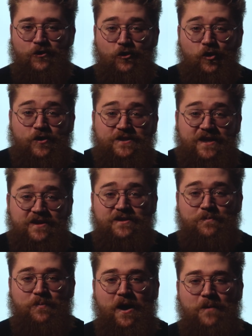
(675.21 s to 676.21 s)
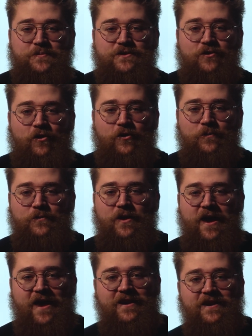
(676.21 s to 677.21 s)
her ascent to pop stardom
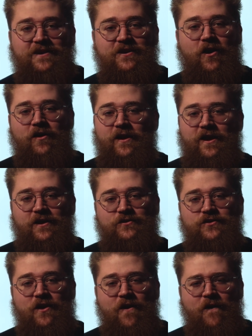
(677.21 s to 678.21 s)
at a young age,